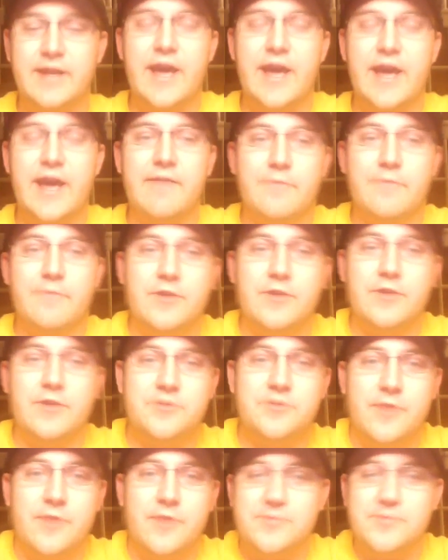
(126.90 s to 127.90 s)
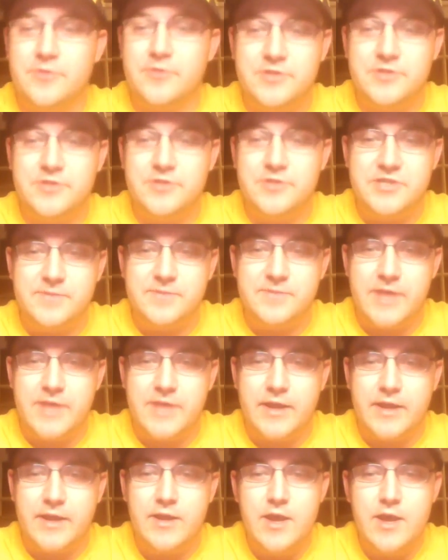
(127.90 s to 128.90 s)
for Russell Westbrook just seems like
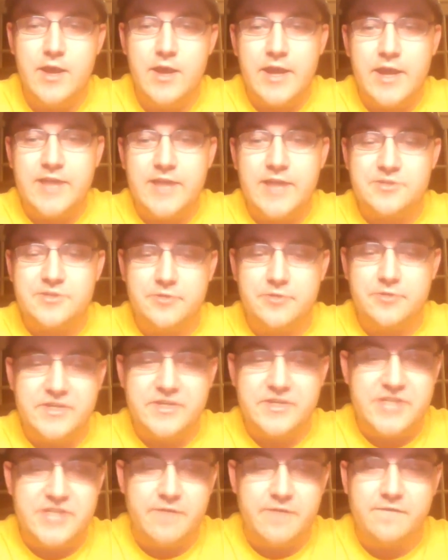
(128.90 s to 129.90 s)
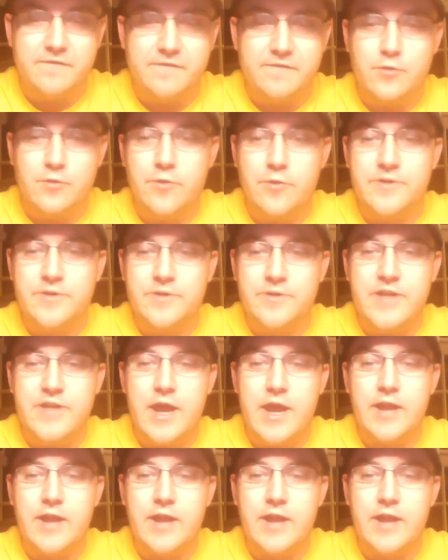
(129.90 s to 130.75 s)
he has a really safe floor tonight,